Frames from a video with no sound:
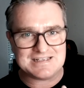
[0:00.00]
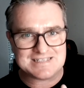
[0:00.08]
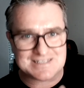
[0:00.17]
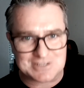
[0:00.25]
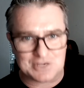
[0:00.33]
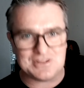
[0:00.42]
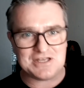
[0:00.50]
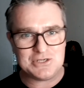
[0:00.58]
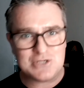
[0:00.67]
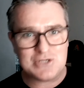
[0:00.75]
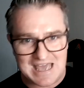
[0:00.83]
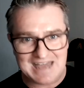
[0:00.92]
so that
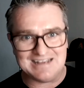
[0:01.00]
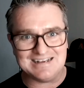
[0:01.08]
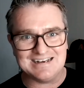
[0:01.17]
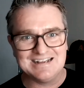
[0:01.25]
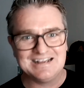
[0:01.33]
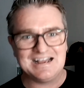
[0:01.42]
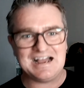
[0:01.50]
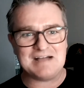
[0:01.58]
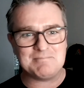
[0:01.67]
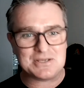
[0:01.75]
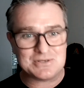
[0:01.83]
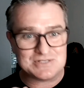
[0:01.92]
you get it,
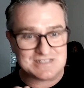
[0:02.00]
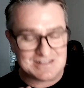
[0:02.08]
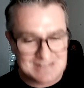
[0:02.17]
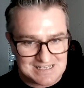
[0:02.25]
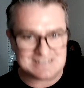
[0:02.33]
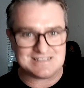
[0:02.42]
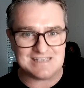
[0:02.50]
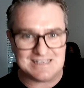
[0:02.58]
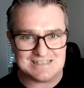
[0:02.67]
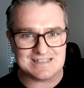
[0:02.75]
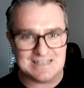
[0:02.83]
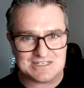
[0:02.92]
because this
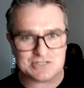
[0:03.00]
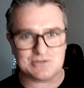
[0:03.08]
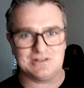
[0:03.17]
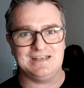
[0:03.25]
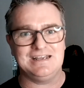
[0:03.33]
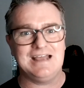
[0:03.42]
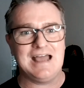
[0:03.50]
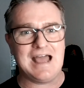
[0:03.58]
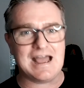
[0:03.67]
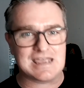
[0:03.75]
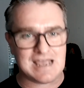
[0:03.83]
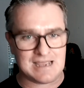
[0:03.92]
is literally
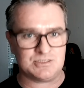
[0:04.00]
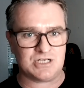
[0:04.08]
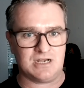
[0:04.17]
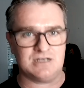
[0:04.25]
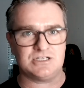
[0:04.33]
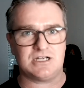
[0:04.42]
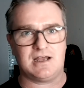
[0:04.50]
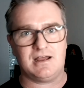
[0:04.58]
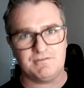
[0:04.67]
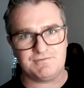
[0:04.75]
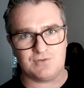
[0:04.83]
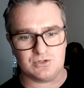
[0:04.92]
a game changer
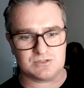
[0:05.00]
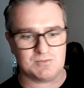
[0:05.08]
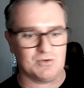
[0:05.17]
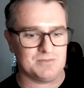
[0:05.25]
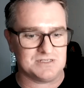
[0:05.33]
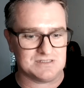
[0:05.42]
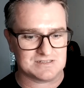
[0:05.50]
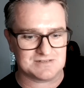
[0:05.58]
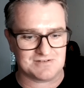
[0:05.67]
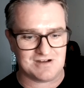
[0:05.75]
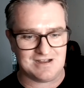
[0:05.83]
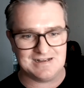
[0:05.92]
for your small
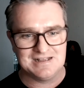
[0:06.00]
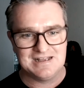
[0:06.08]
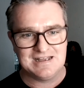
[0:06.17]
business, right?